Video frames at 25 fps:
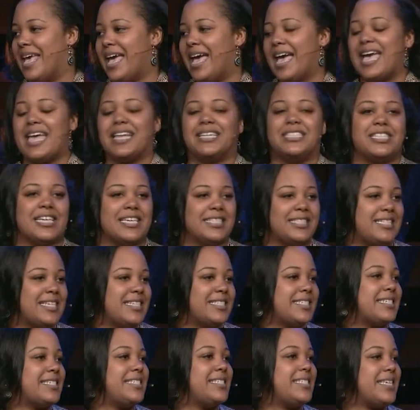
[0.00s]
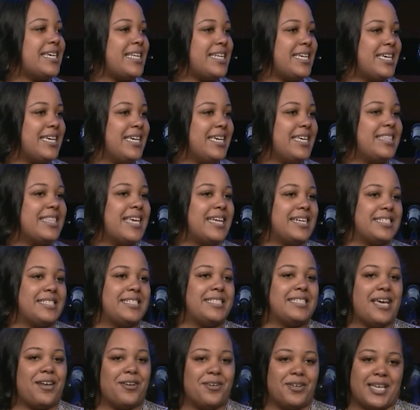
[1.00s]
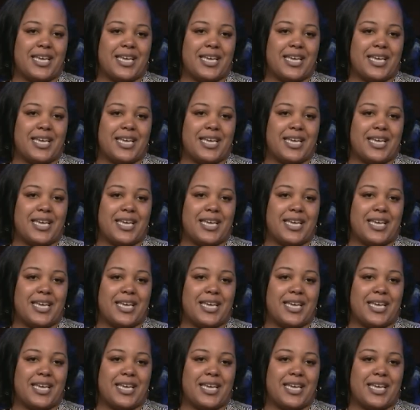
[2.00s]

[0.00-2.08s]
And just as a city that is set on a